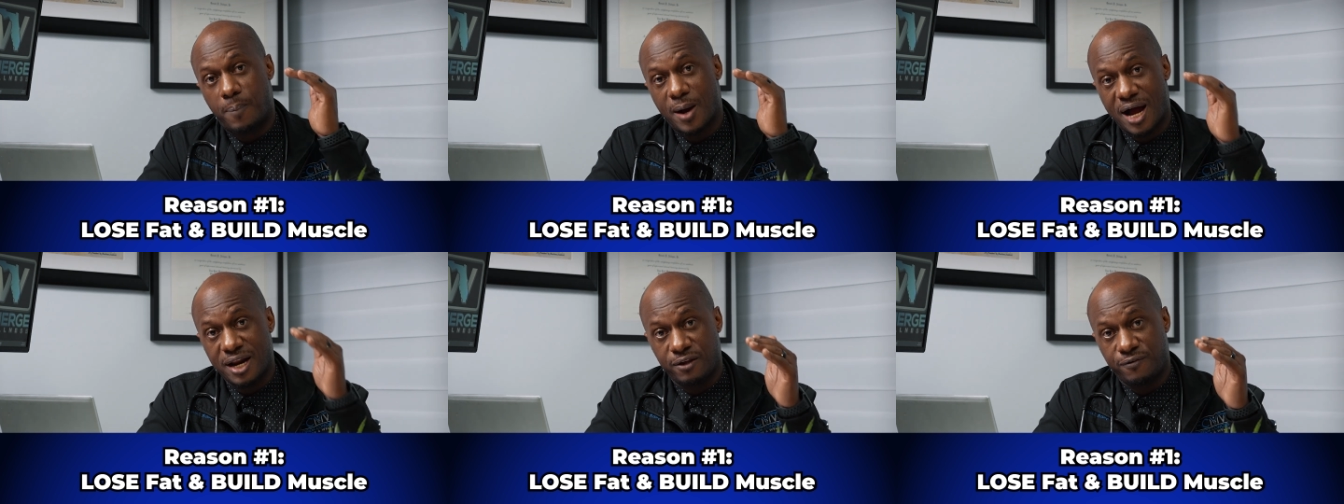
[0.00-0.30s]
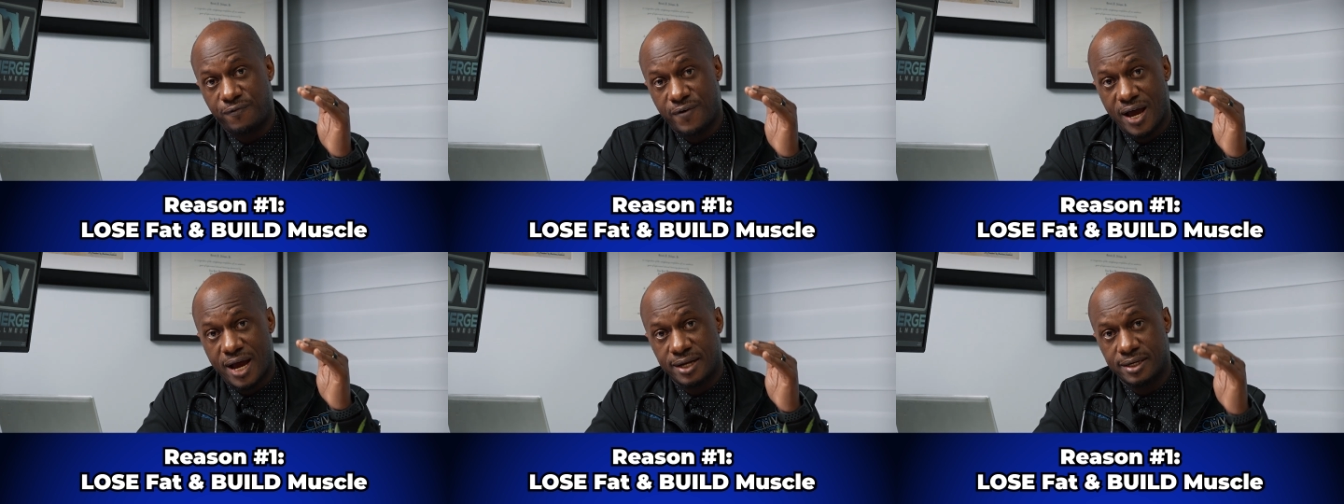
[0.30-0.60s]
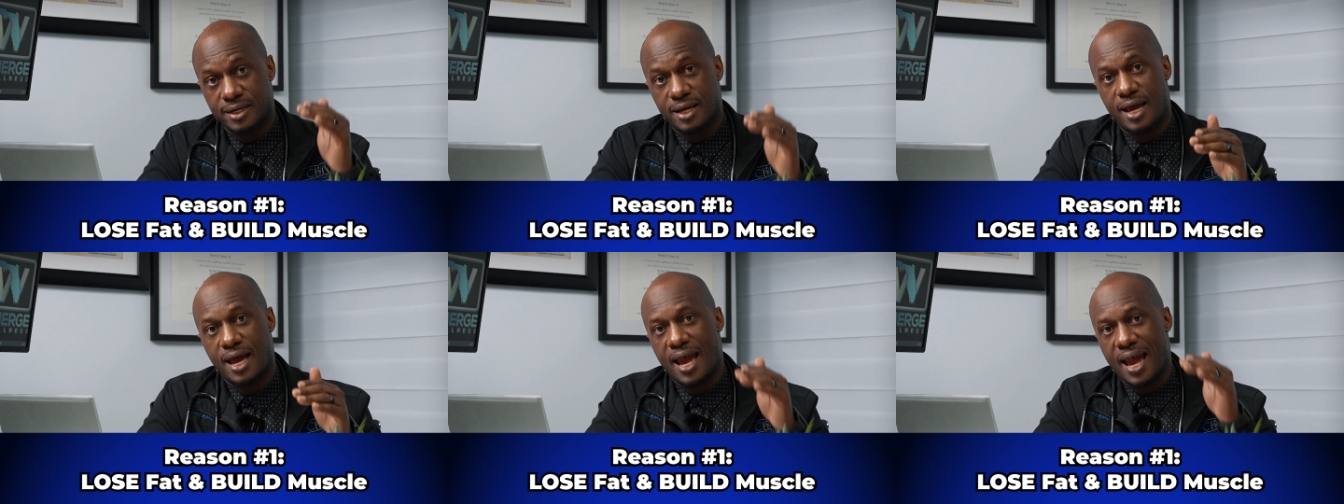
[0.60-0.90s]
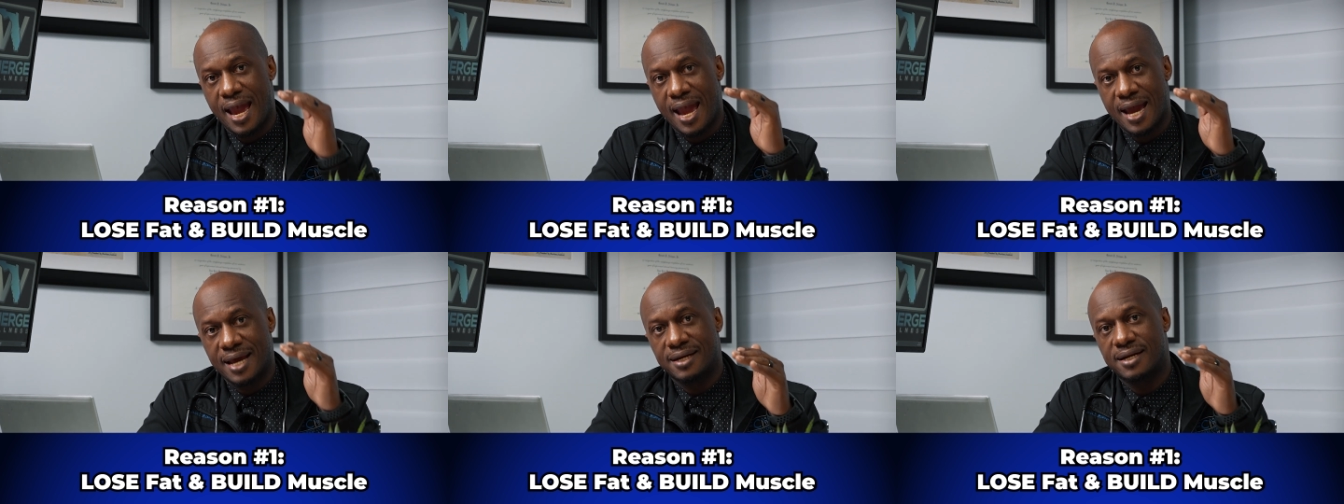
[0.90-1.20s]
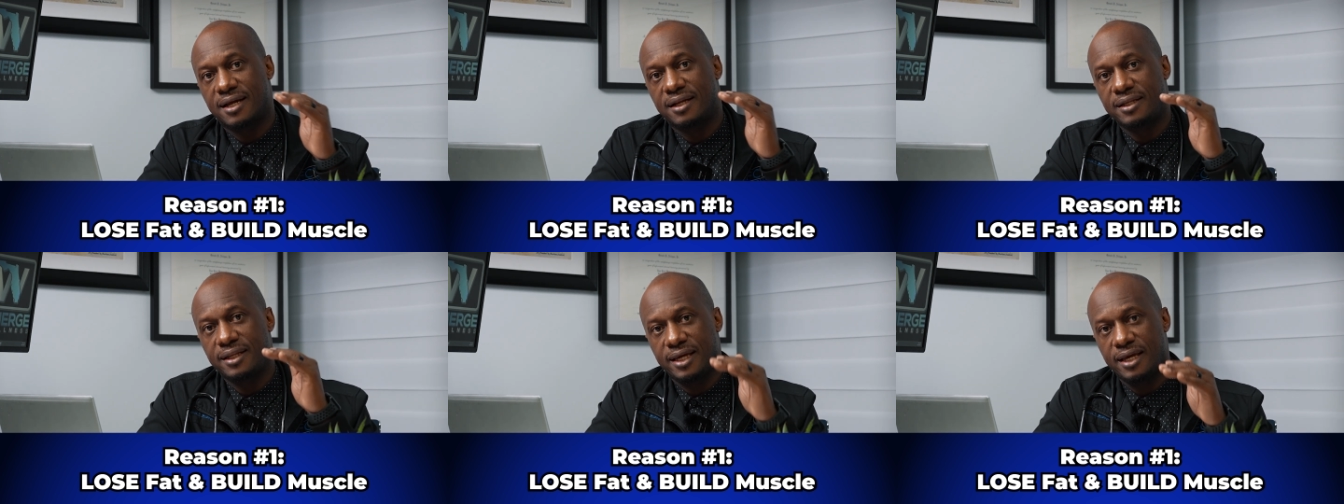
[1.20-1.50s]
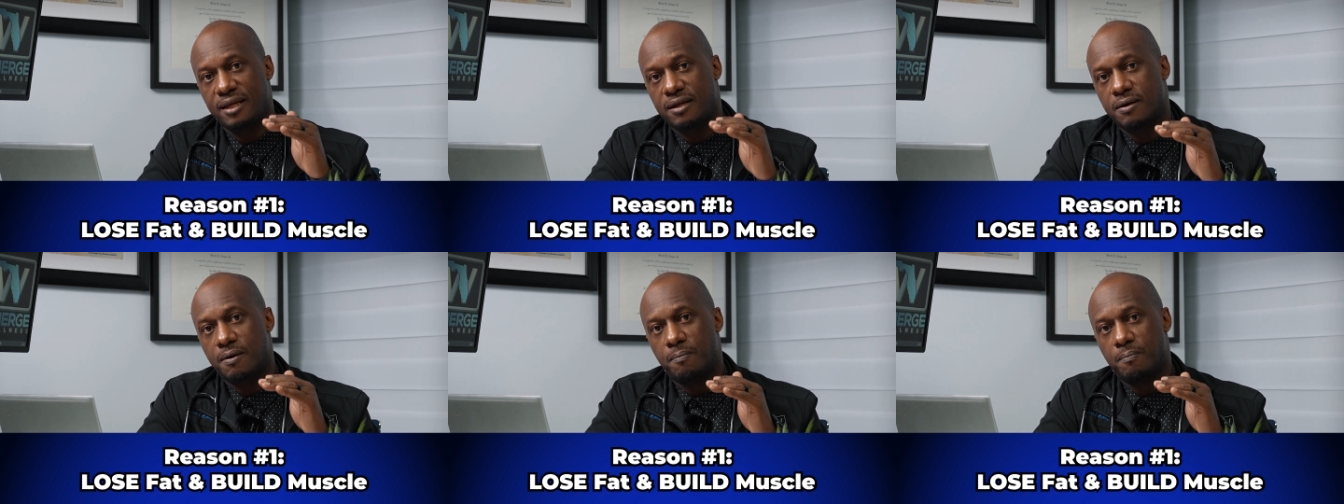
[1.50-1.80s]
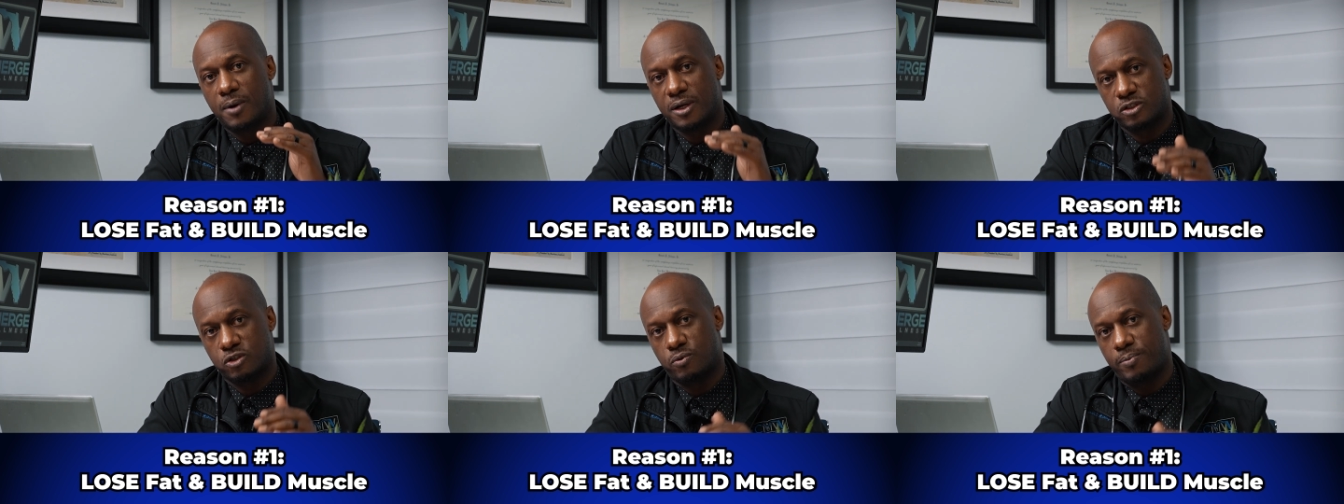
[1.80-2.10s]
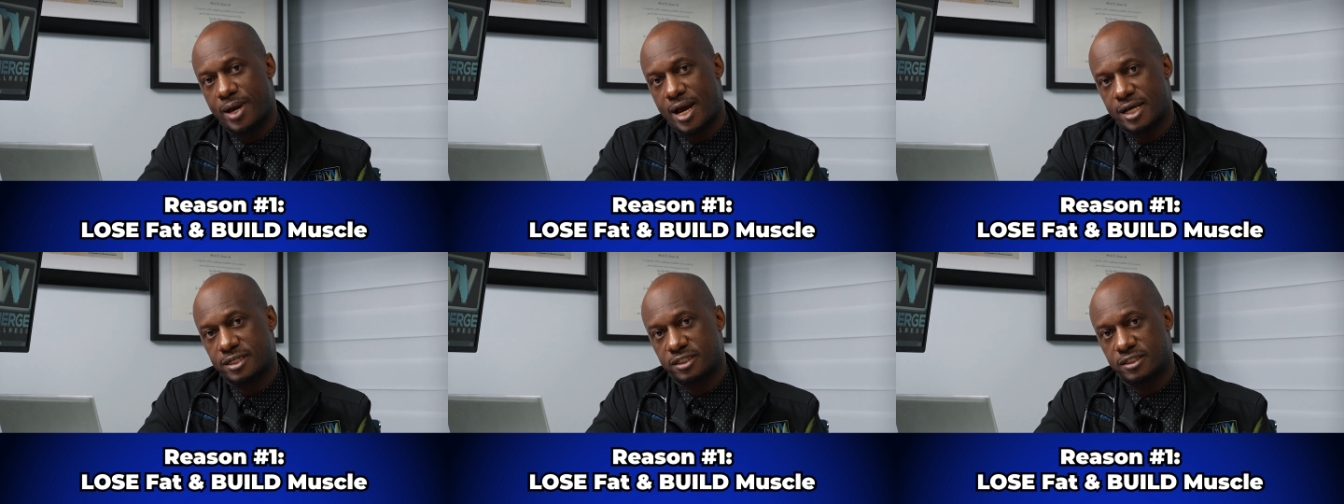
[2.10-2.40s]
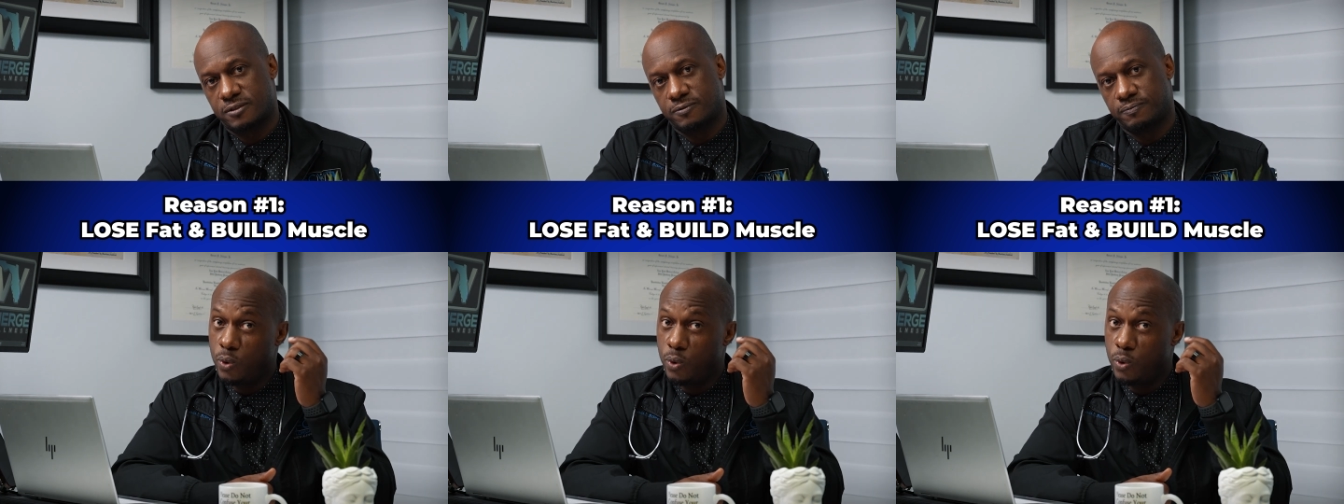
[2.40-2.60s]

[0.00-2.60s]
body fat and lean muscle mass.